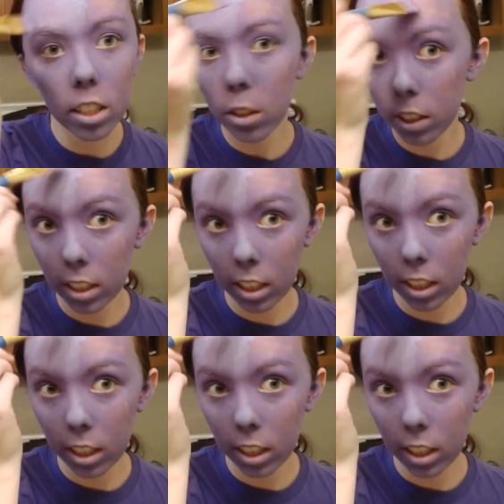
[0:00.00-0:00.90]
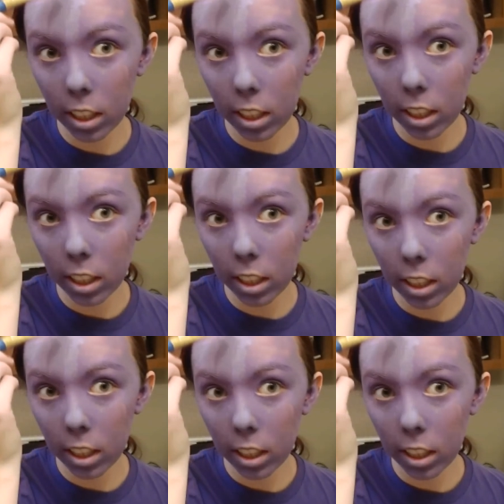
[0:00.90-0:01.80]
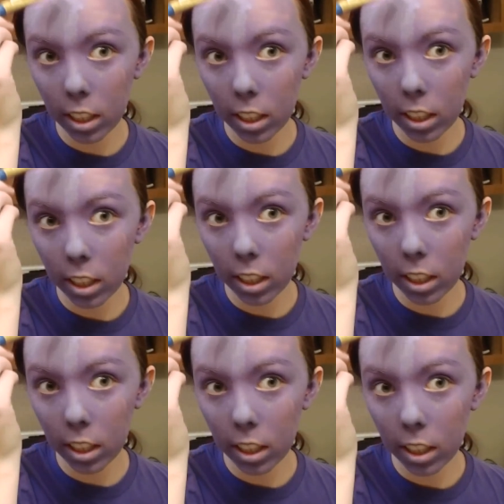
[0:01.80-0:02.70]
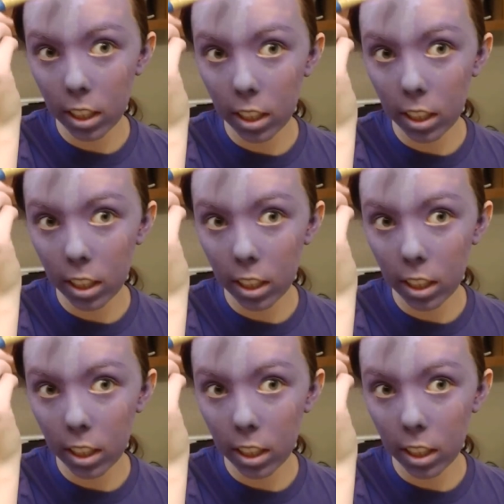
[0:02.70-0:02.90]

And you can now see the difference between the painted on and the